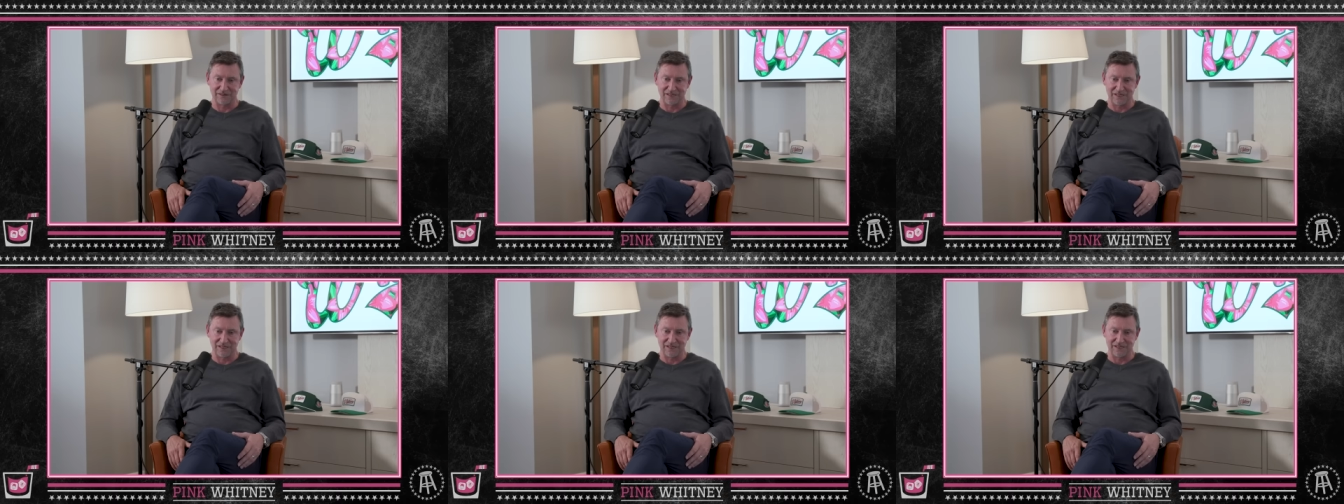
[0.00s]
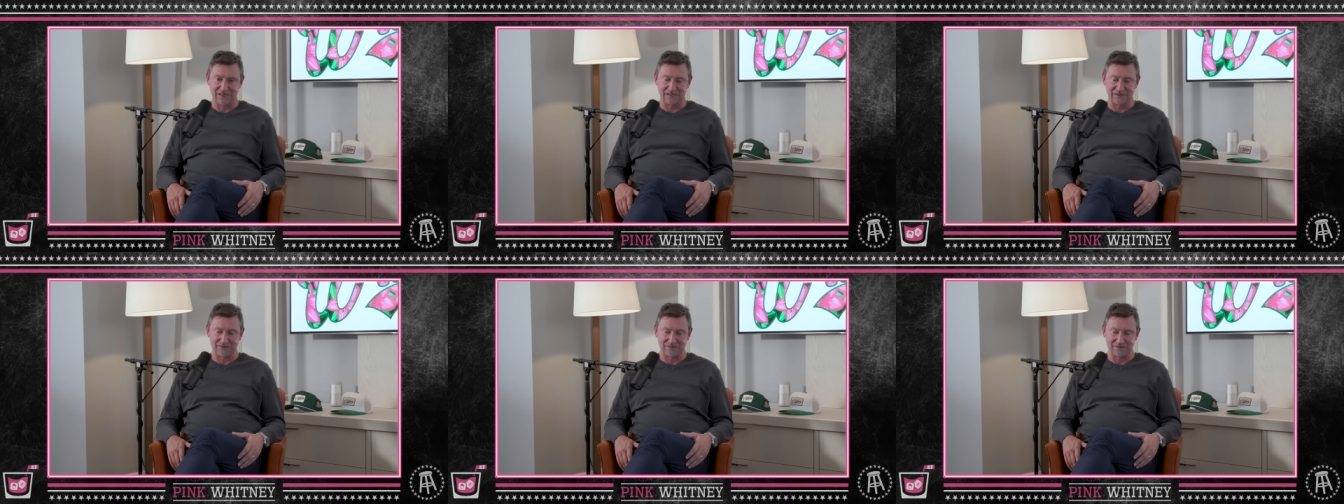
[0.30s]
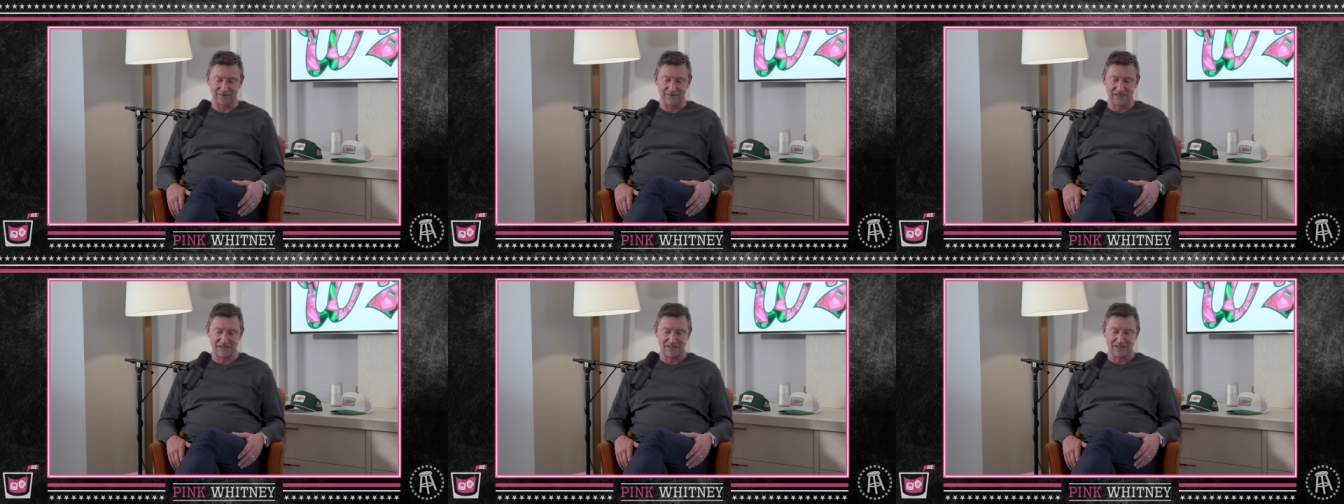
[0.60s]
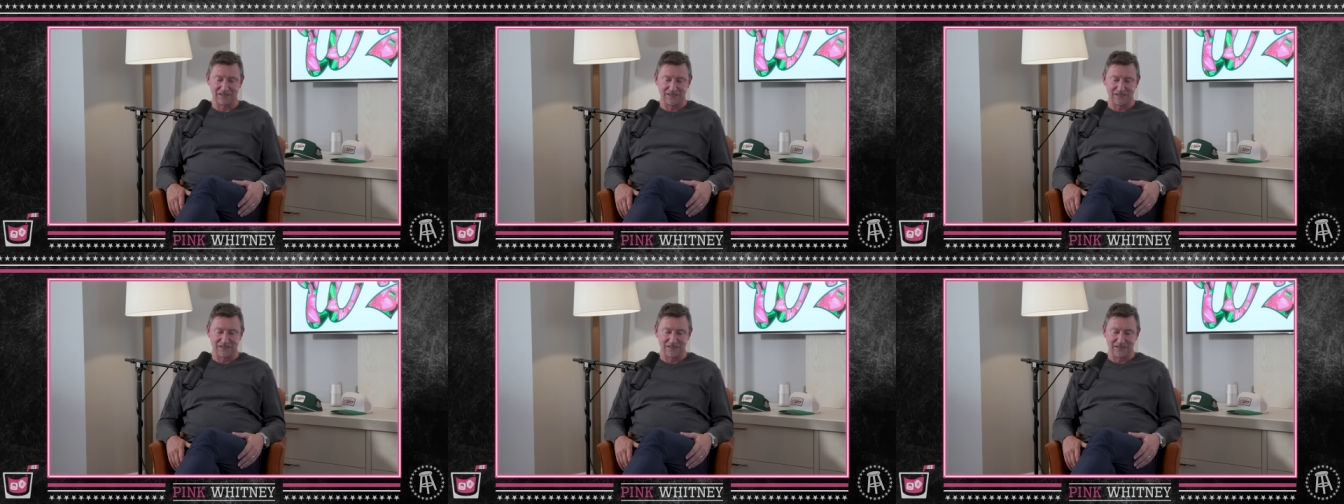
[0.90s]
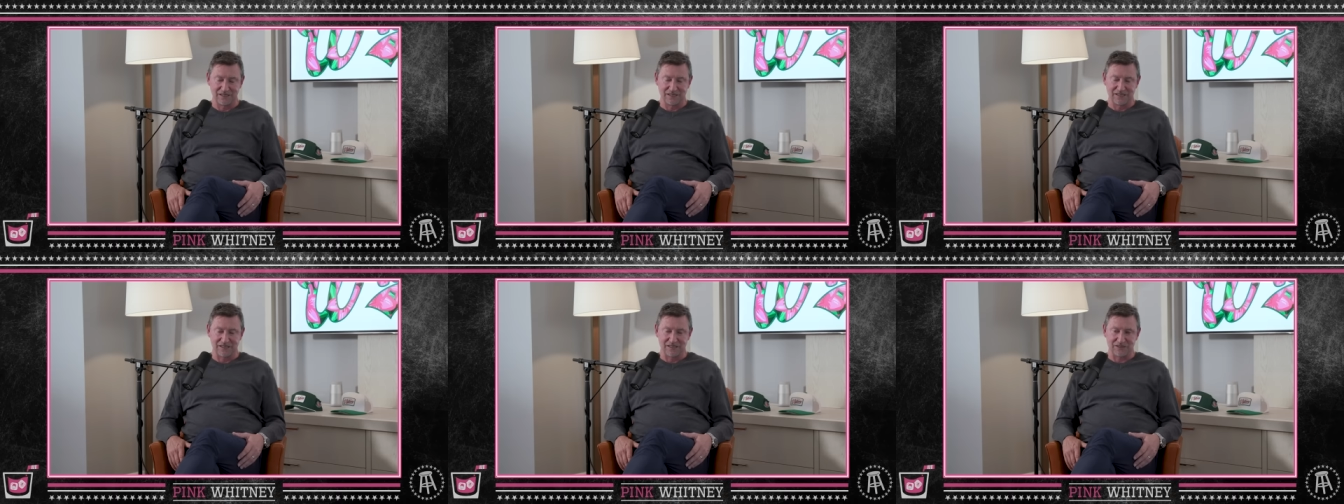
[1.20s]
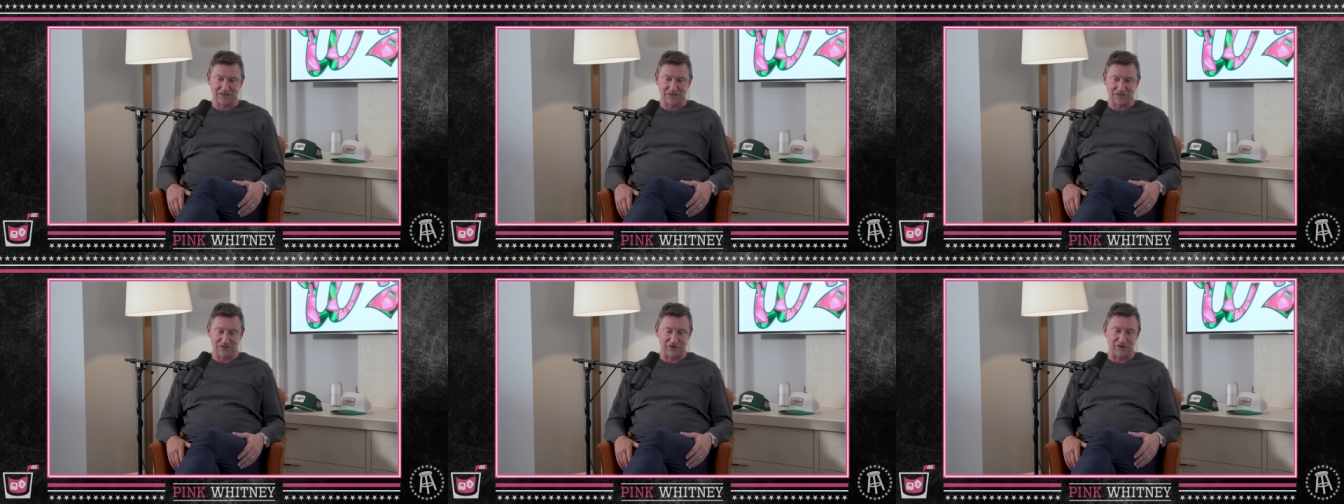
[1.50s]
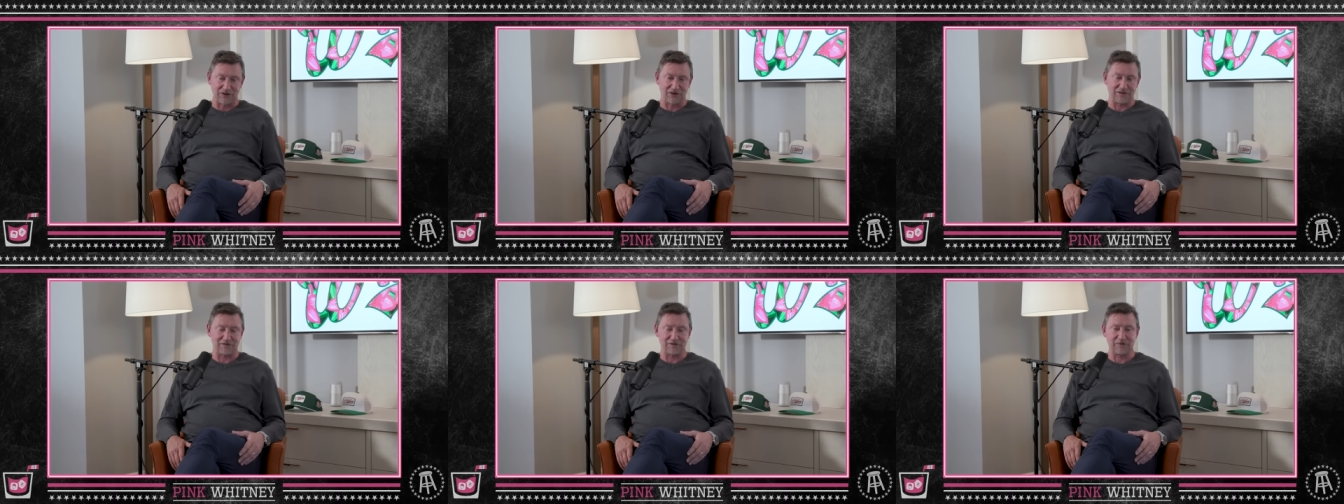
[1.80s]
And
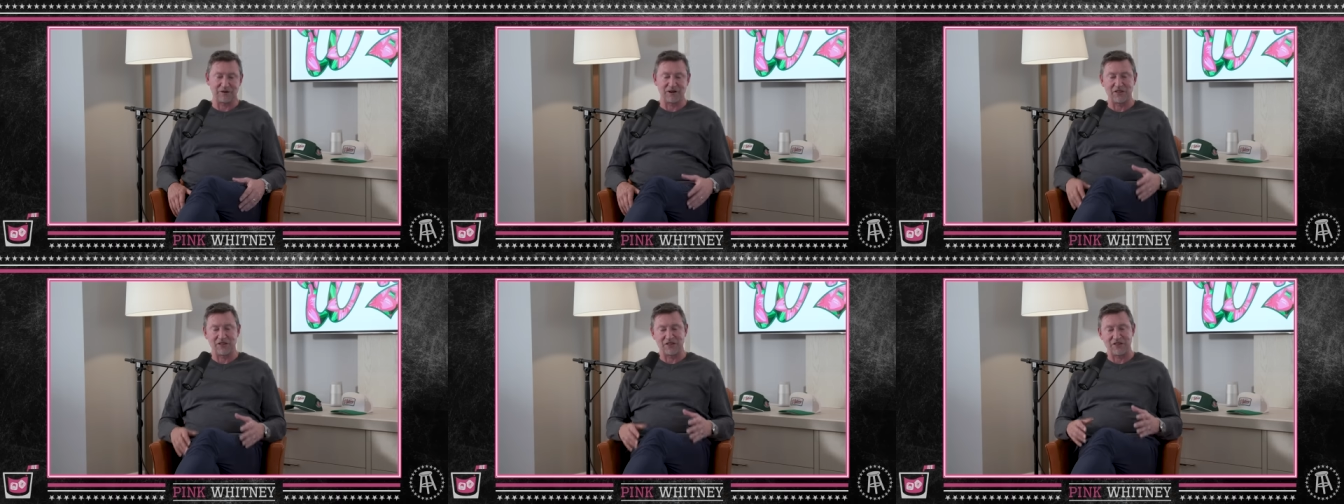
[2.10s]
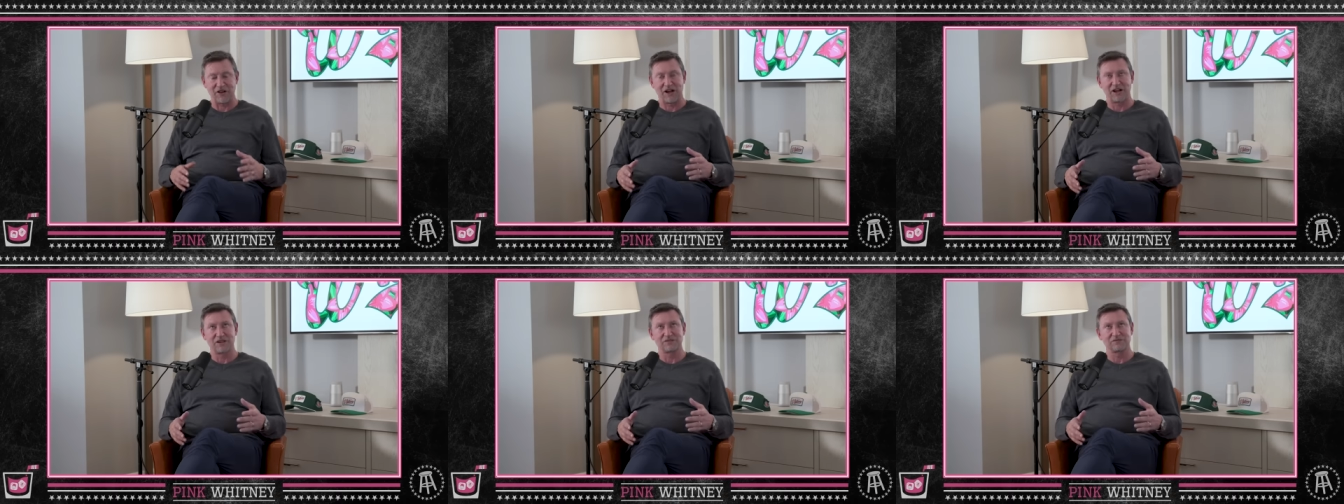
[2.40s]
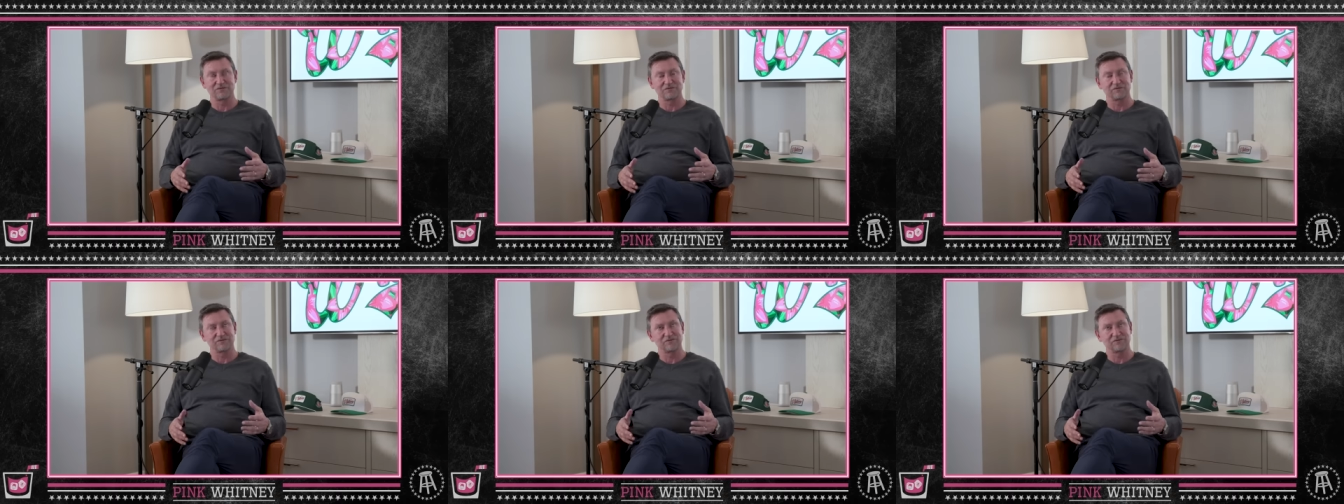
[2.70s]
so everybody thought,